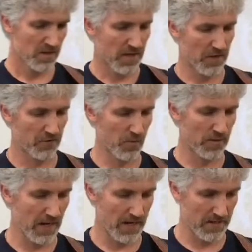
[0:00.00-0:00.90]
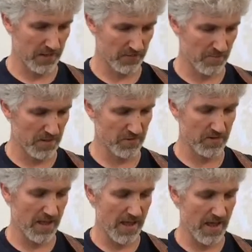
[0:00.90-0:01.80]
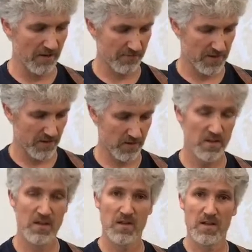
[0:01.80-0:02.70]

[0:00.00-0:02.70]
Okay, so we got as I mentioned F here,